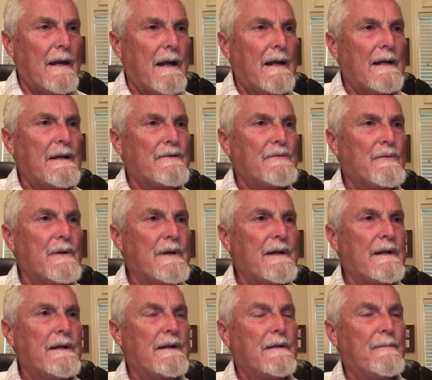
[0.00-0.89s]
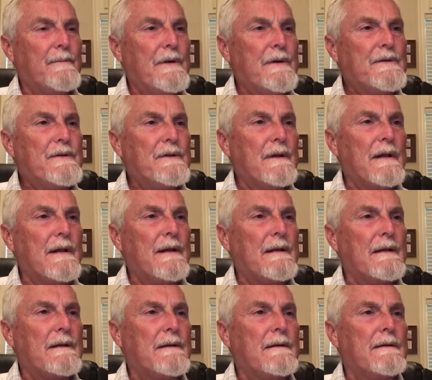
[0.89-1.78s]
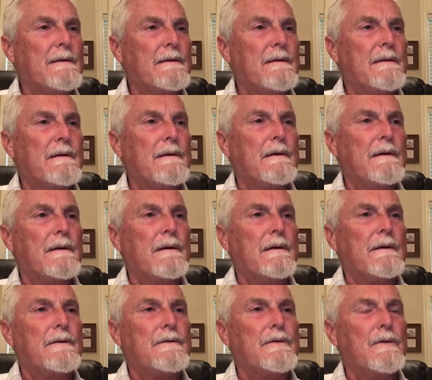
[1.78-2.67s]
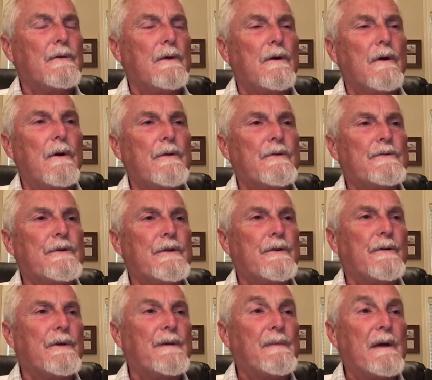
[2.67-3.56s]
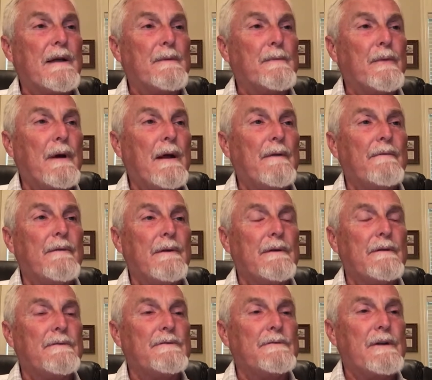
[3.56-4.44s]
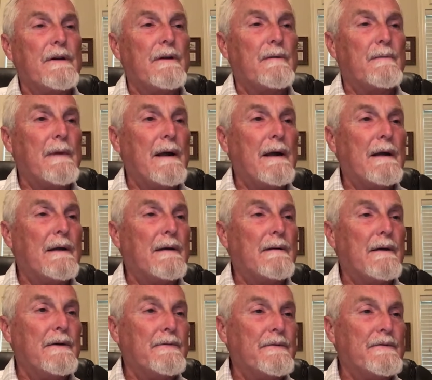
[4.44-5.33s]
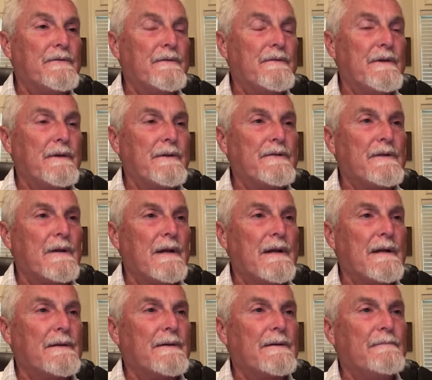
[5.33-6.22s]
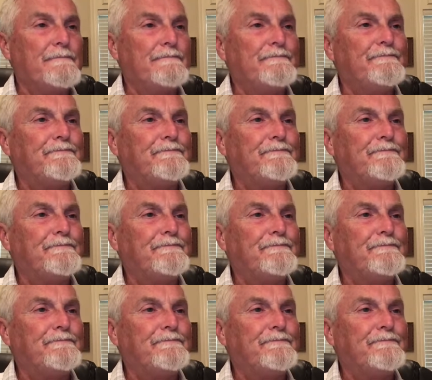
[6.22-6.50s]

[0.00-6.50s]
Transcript: and it's recapitulated to a large degree by the prophet Jeremiah hundreds of years later,